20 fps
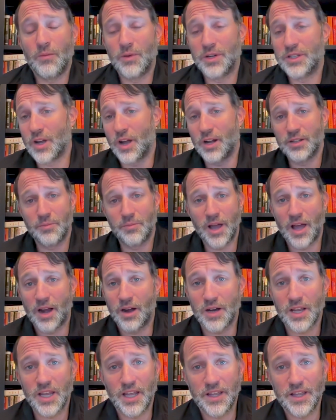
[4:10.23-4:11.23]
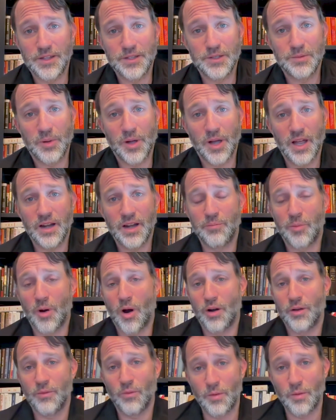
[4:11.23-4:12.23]
We talked about our kids, but
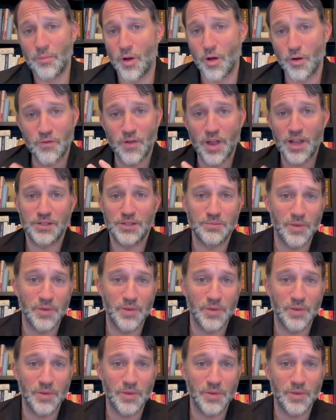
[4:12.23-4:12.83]
part of what motivates